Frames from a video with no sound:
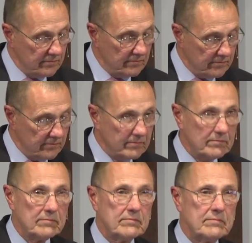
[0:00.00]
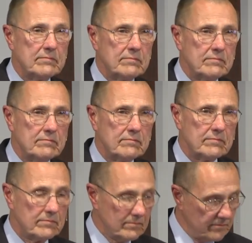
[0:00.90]

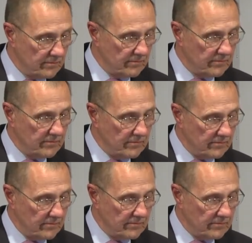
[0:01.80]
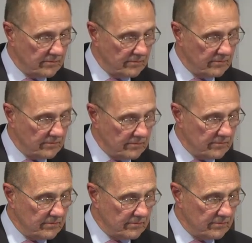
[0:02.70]

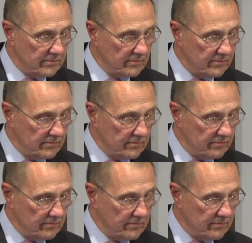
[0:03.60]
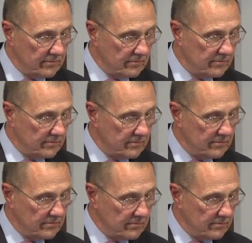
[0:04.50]

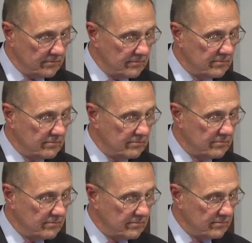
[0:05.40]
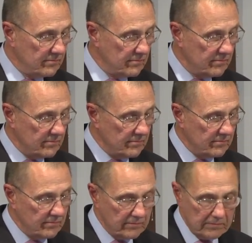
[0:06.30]

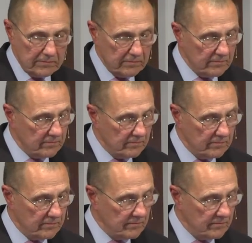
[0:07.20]
[no speech]